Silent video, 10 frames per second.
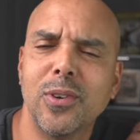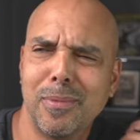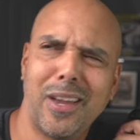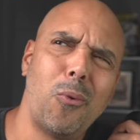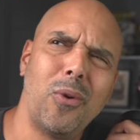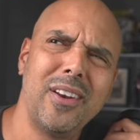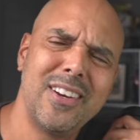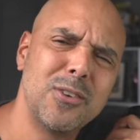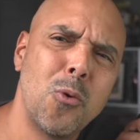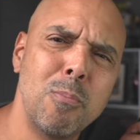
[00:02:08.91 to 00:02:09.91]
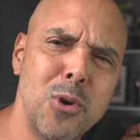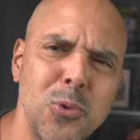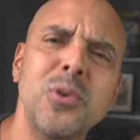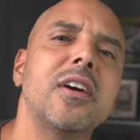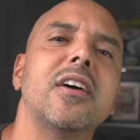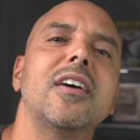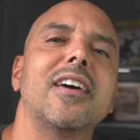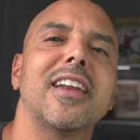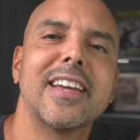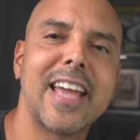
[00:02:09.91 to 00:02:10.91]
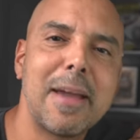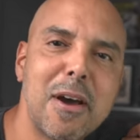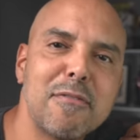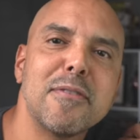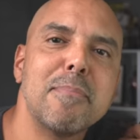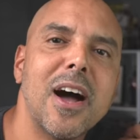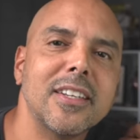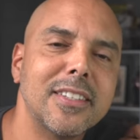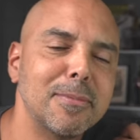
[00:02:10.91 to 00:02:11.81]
I'm like, what do you know, moon? And it came out from behind